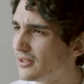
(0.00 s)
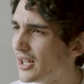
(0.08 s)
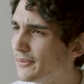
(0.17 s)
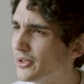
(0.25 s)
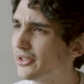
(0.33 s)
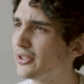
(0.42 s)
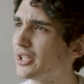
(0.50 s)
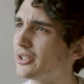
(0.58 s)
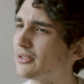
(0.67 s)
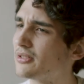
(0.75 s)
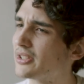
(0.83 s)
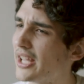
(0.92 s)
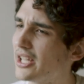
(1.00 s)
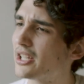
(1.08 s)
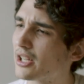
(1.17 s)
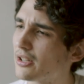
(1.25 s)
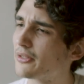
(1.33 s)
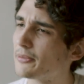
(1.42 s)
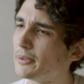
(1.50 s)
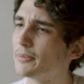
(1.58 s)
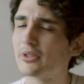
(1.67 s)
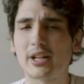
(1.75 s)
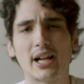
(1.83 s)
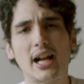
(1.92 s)
I'm just gonna take care of the
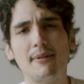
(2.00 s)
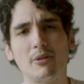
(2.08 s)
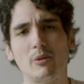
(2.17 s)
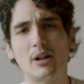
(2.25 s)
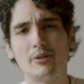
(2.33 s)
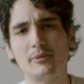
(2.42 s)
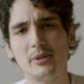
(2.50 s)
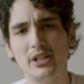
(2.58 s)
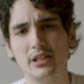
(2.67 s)
people that I have around me.